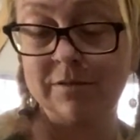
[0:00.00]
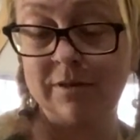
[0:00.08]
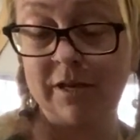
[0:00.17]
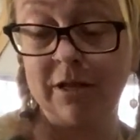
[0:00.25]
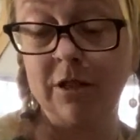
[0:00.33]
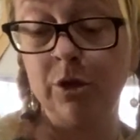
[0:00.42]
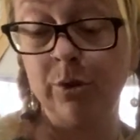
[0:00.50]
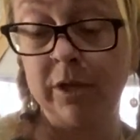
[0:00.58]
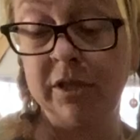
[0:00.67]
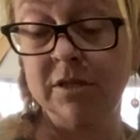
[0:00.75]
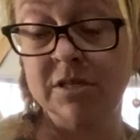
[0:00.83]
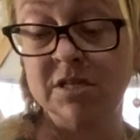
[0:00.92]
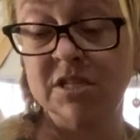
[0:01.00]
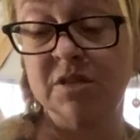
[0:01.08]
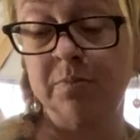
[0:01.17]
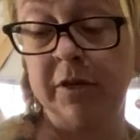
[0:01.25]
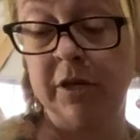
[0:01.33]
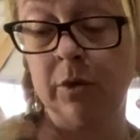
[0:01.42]
including this
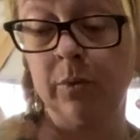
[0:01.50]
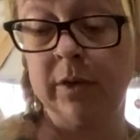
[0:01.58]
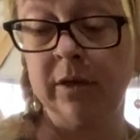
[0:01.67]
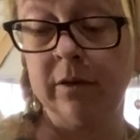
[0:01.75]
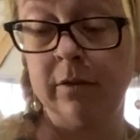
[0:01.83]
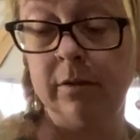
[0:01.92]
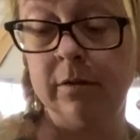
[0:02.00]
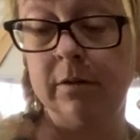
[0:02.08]
spinning wheel.